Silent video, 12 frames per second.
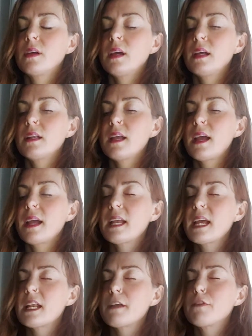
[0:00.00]
And yeah,
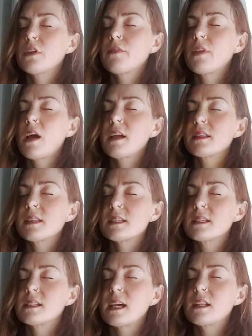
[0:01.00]
again, if you've liked
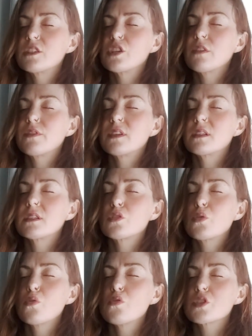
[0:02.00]
this analogy of this
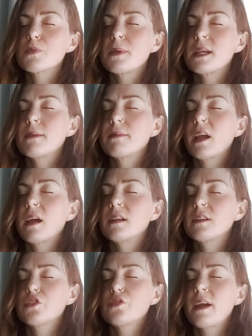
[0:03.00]
torch beam kind
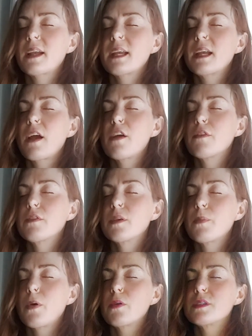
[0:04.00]
of trekking over the
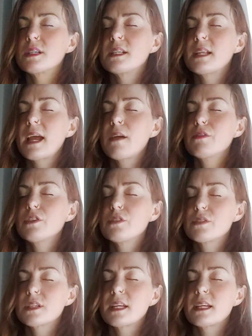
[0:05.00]
body, now
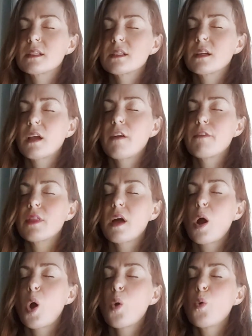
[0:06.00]
using it to cover the
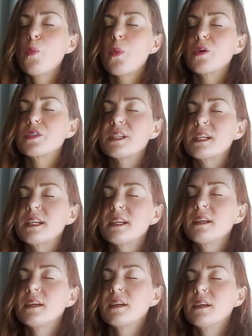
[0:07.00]
whole body
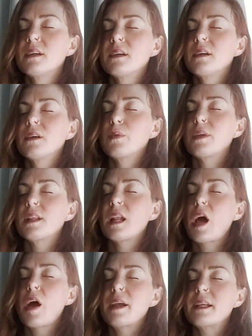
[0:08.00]
with
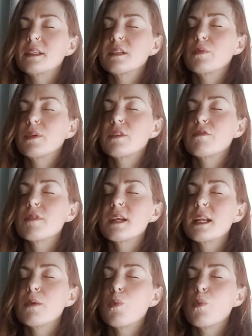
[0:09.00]
light, with a really